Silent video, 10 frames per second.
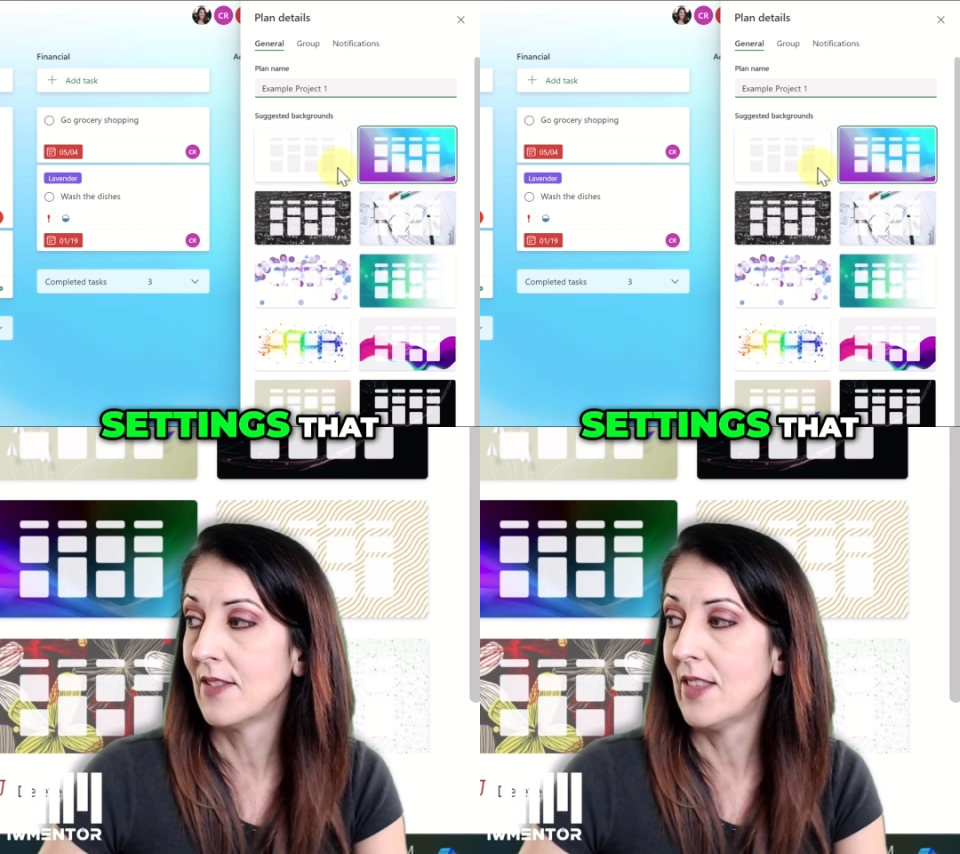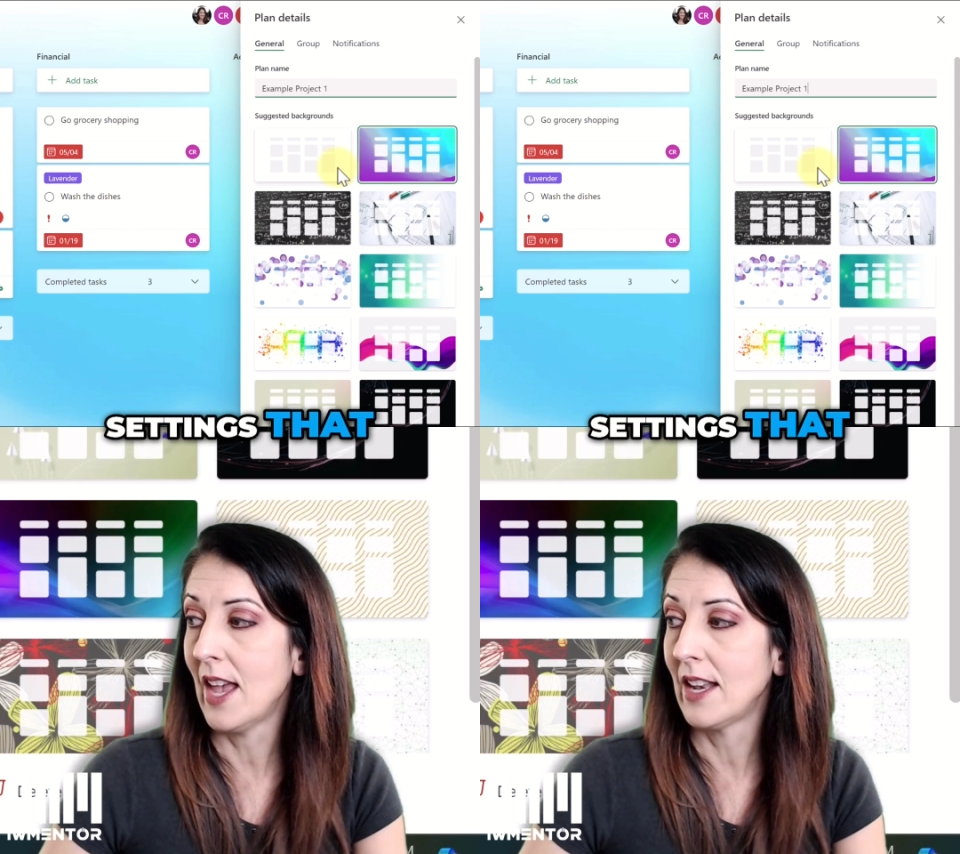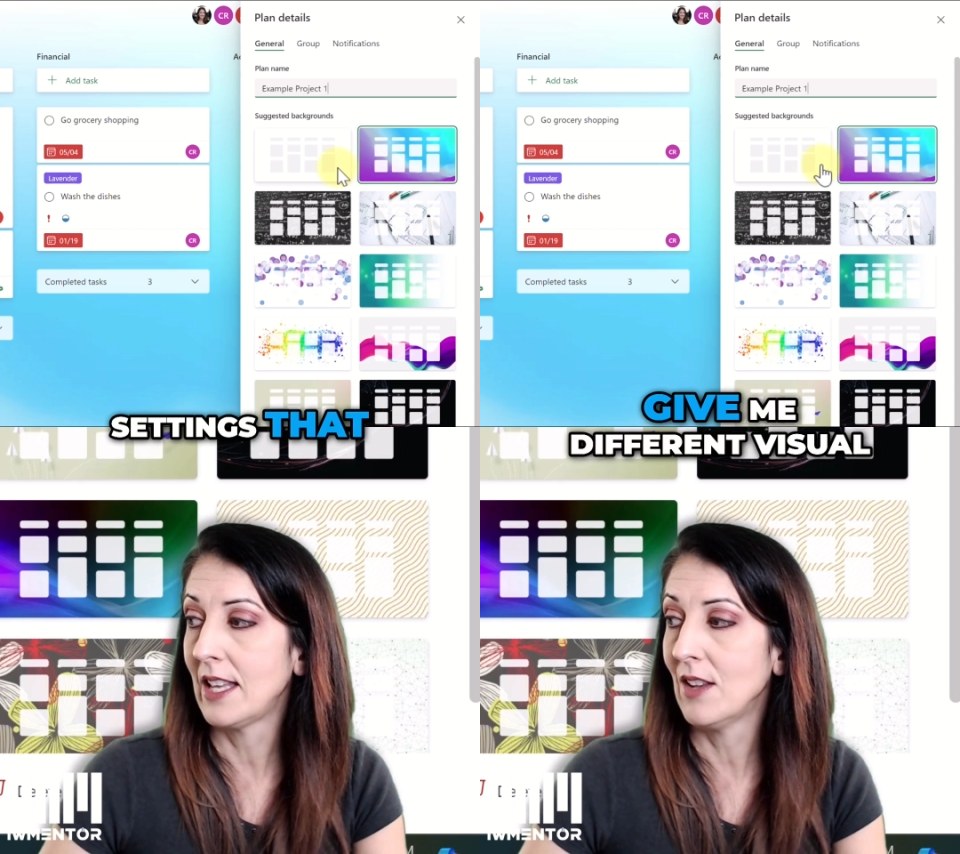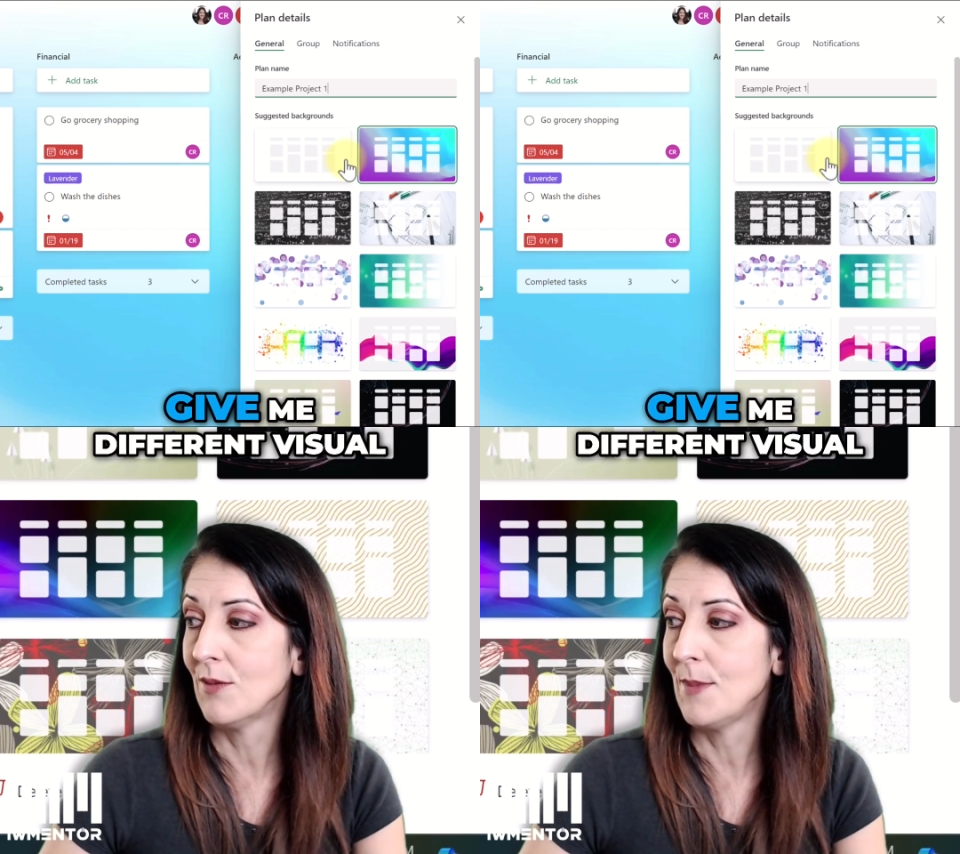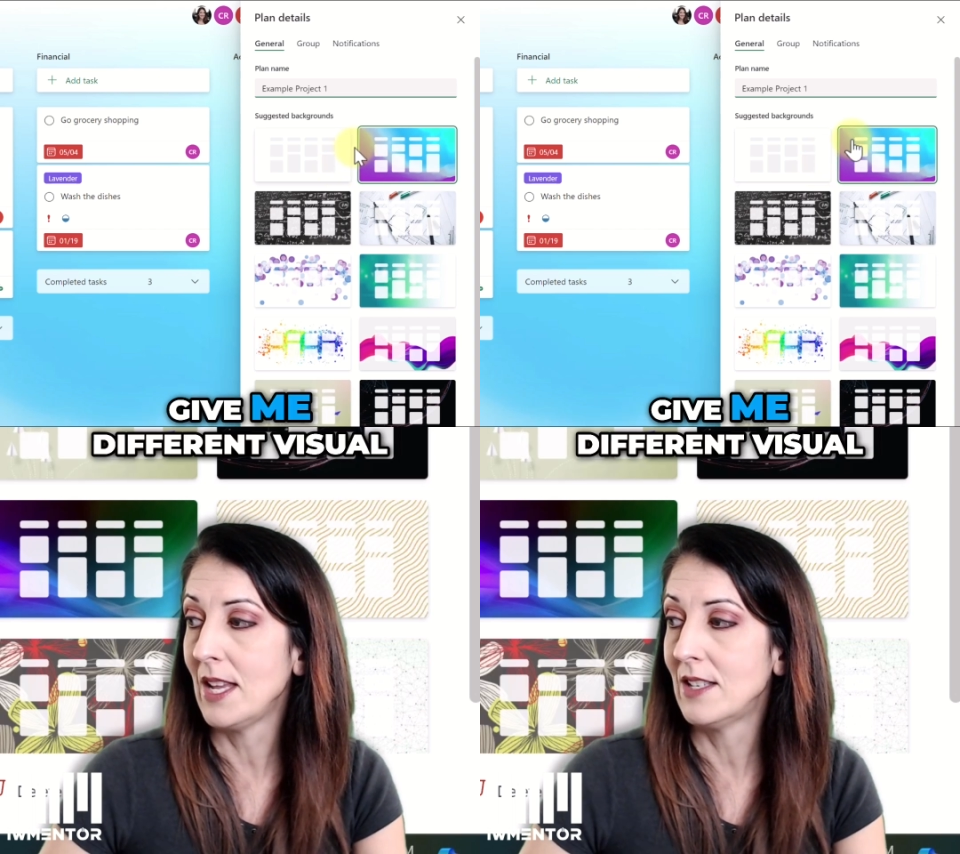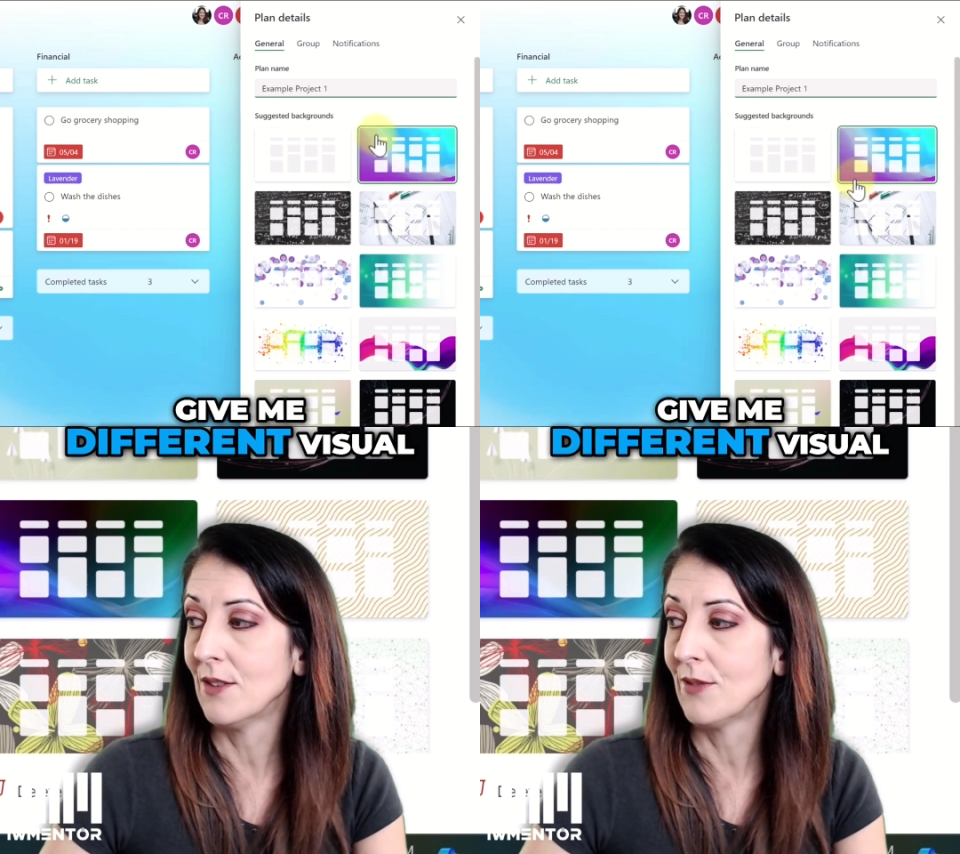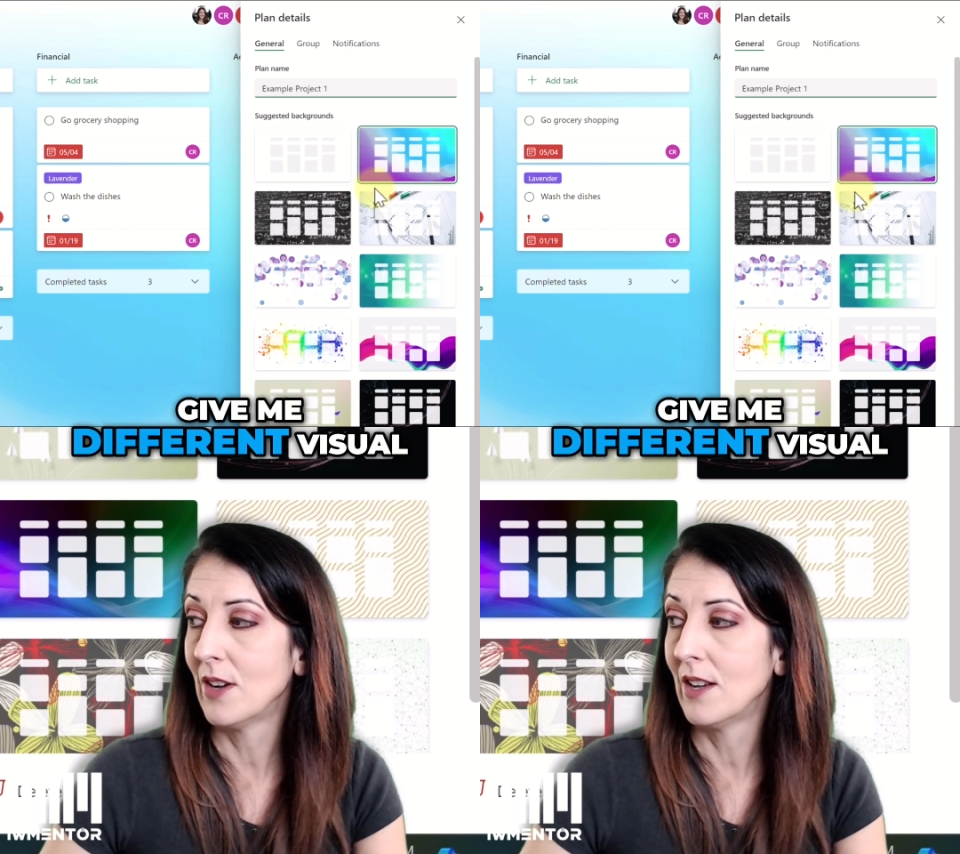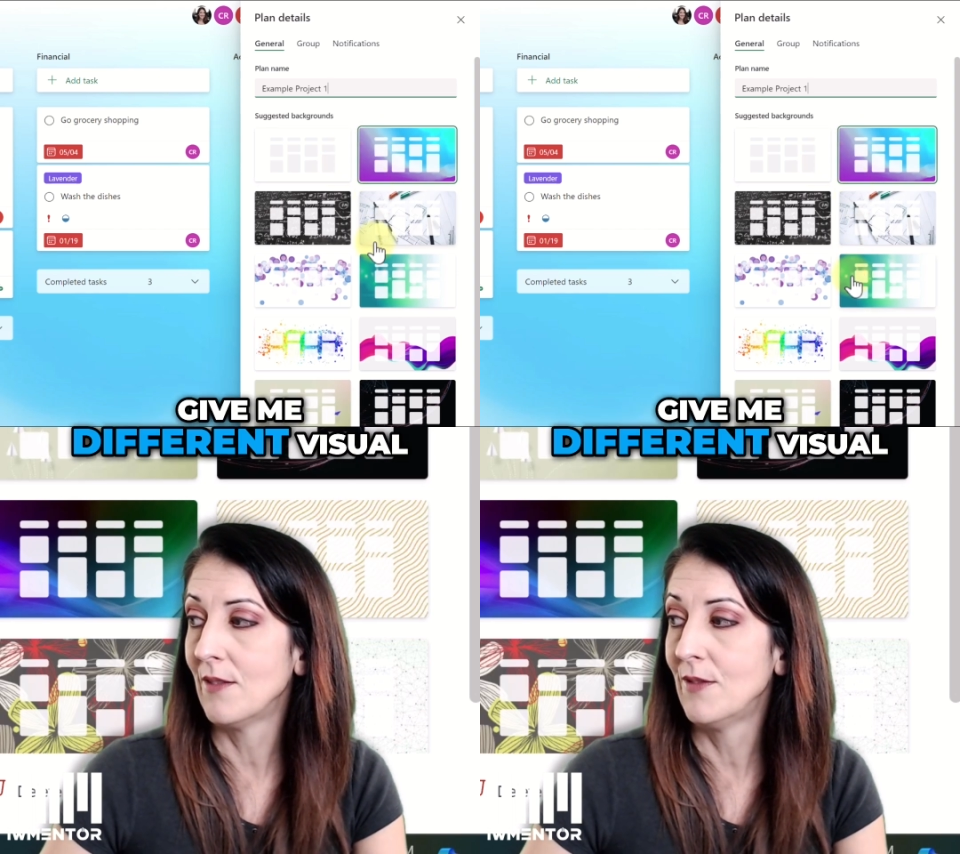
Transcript: that give me different